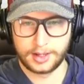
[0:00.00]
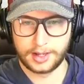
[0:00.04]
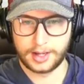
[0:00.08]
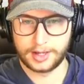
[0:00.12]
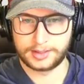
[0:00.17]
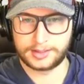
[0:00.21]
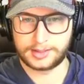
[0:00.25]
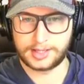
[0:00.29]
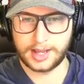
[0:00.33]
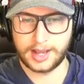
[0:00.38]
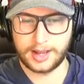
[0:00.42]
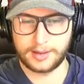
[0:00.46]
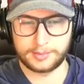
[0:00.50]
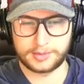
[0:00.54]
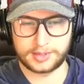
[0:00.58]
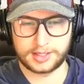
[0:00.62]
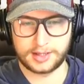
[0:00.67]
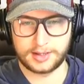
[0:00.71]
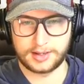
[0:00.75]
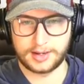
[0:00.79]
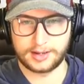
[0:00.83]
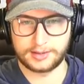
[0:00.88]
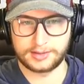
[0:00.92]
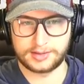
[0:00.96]
attempt,
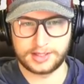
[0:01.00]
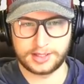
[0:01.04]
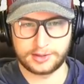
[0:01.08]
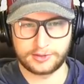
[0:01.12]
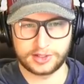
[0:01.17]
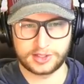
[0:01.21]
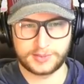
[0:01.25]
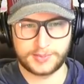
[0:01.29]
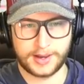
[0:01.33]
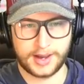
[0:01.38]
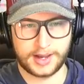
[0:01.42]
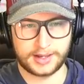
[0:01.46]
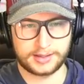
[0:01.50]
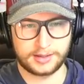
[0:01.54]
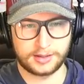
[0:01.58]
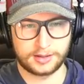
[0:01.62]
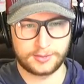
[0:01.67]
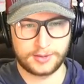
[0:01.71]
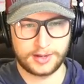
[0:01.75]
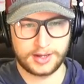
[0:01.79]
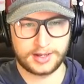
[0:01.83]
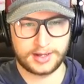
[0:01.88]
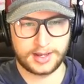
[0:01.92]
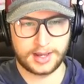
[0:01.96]
and now Zegras back the
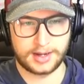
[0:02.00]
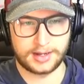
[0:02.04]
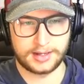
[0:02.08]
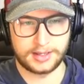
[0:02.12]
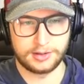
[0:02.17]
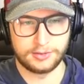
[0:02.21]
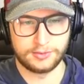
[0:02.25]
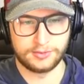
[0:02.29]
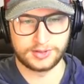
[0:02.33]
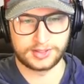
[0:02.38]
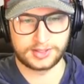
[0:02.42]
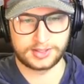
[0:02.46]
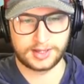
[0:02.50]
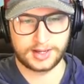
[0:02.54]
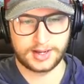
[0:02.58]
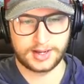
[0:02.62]
other way again. Hughes